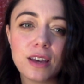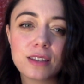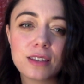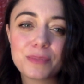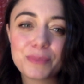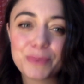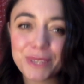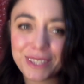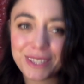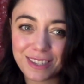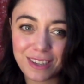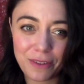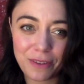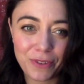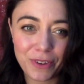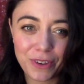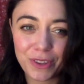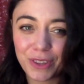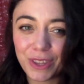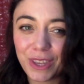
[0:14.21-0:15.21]

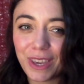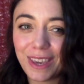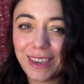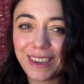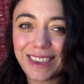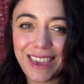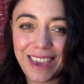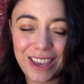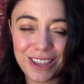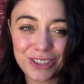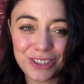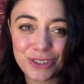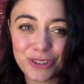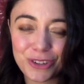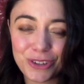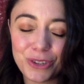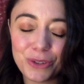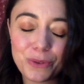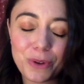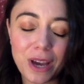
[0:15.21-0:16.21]
specifically
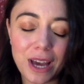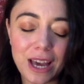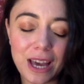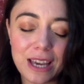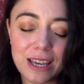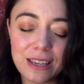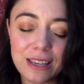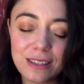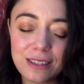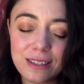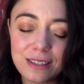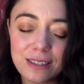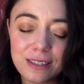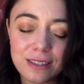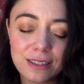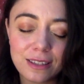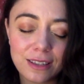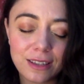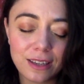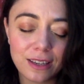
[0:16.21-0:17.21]
cancer, you
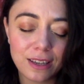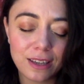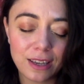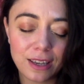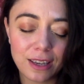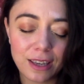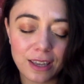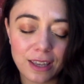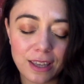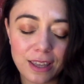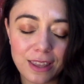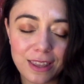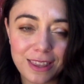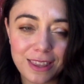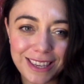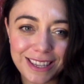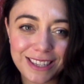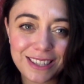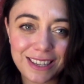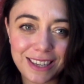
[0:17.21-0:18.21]
guys.
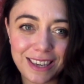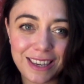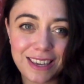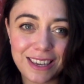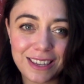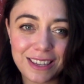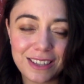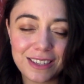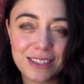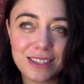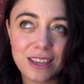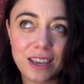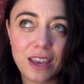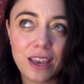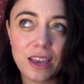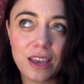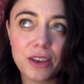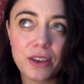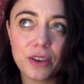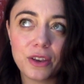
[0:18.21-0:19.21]
This is
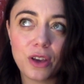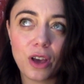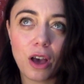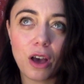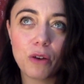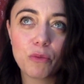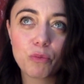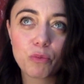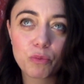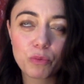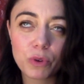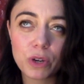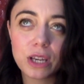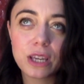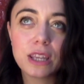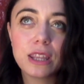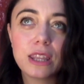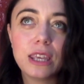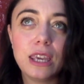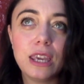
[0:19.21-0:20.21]
a
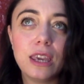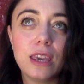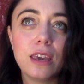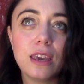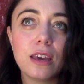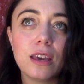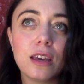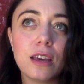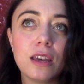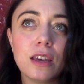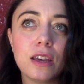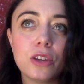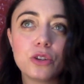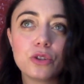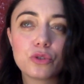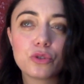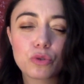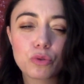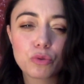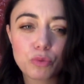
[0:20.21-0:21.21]
really,
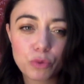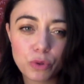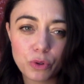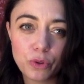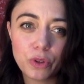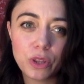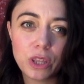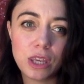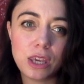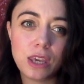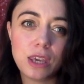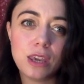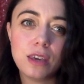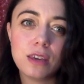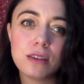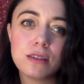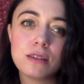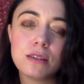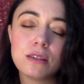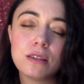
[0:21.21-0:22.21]

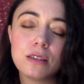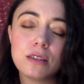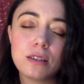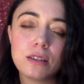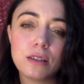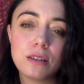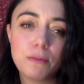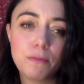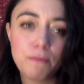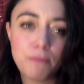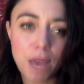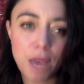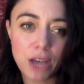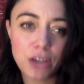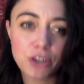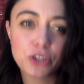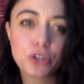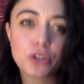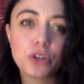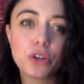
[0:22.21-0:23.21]
truly
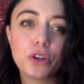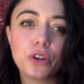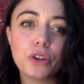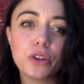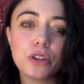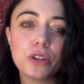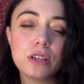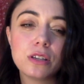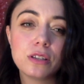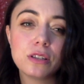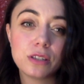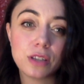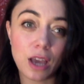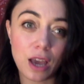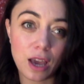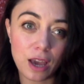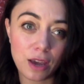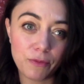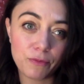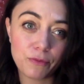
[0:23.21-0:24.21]
magical
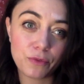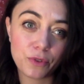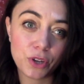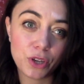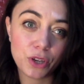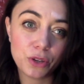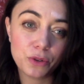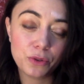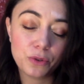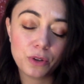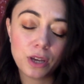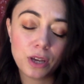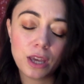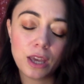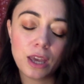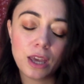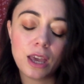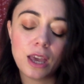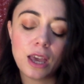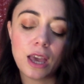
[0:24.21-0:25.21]
time for you,
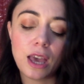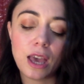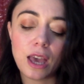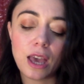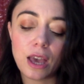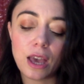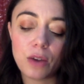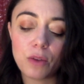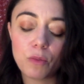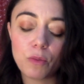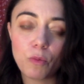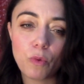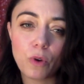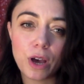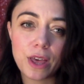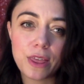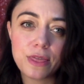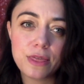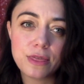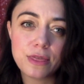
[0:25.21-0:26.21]
and
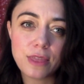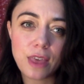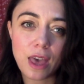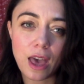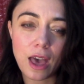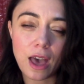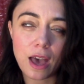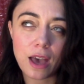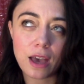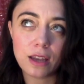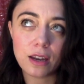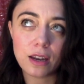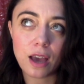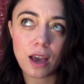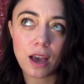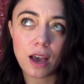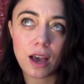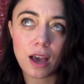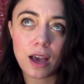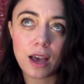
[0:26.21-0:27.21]
one that
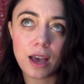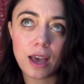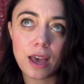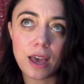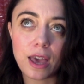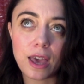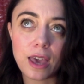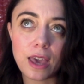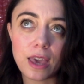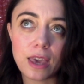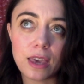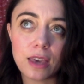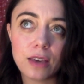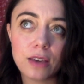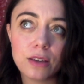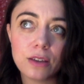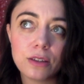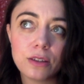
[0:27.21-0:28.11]
I